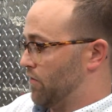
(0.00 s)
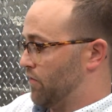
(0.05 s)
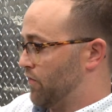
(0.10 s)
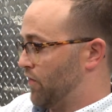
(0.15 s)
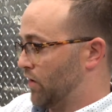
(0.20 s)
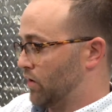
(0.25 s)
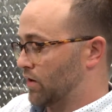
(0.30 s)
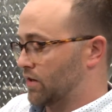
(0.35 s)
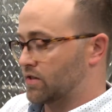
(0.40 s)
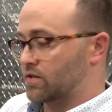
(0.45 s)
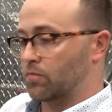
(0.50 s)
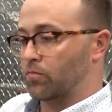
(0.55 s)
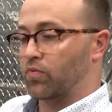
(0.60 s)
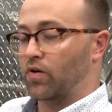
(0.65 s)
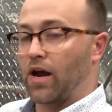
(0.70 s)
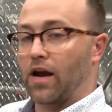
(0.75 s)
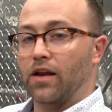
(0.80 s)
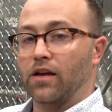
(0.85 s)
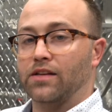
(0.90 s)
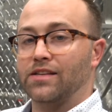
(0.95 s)
filling some
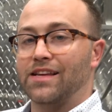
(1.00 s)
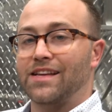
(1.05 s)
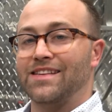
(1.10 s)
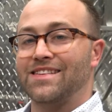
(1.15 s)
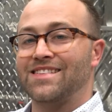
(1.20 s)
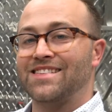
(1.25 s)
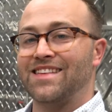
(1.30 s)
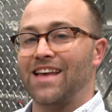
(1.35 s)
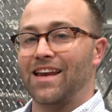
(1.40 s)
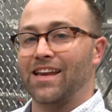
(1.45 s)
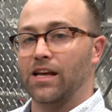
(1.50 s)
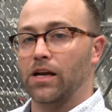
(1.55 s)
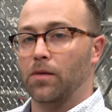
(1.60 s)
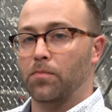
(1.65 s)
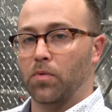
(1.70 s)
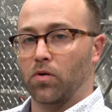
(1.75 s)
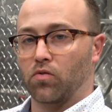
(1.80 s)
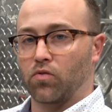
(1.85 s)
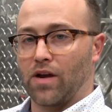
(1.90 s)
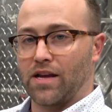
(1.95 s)
products and setting
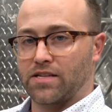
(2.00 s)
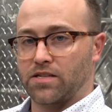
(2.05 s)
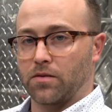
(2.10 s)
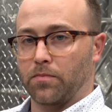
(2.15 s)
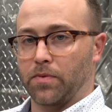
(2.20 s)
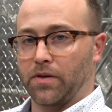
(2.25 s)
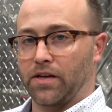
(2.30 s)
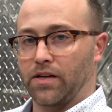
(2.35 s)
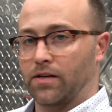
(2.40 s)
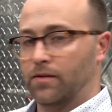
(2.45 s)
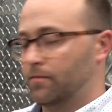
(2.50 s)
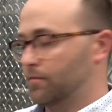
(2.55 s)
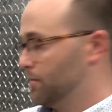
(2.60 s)
up a recipe.